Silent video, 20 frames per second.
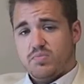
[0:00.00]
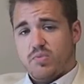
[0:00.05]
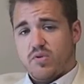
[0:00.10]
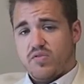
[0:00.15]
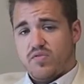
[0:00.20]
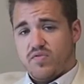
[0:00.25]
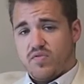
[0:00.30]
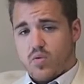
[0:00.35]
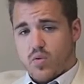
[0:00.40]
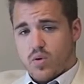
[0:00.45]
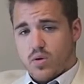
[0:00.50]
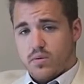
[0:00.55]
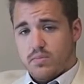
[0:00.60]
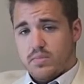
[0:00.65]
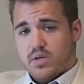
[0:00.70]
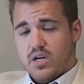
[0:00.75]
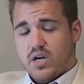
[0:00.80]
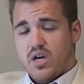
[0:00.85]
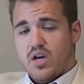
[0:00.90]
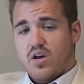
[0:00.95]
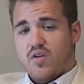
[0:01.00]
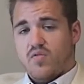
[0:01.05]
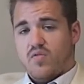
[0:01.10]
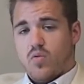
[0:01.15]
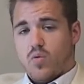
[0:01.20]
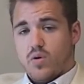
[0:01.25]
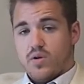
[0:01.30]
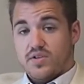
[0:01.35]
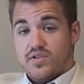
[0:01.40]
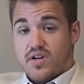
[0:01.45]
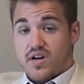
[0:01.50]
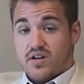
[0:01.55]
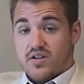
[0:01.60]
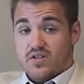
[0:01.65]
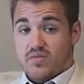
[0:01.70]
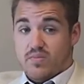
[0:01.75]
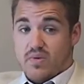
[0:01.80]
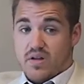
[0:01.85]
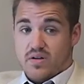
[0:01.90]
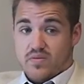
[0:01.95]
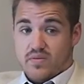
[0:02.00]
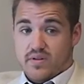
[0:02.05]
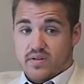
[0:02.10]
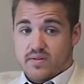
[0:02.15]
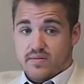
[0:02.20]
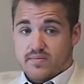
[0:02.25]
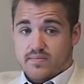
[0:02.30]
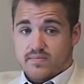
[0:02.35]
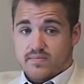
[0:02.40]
performed for a documentary.